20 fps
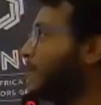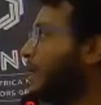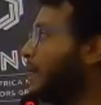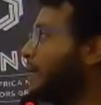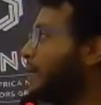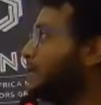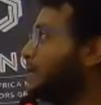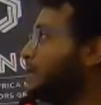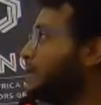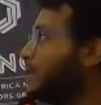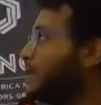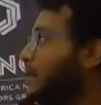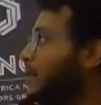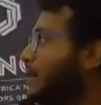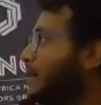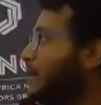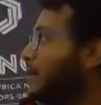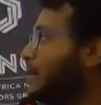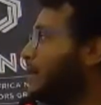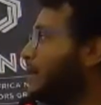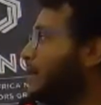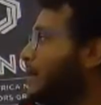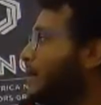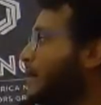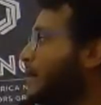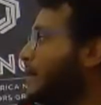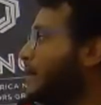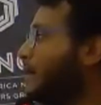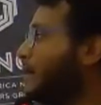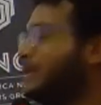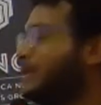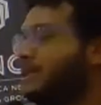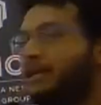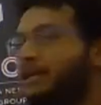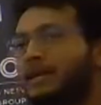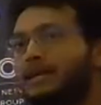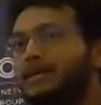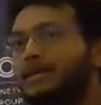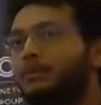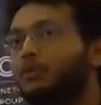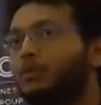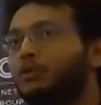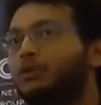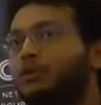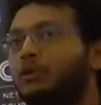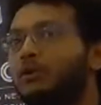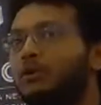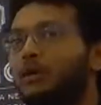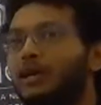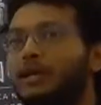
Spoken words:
It's a data portal,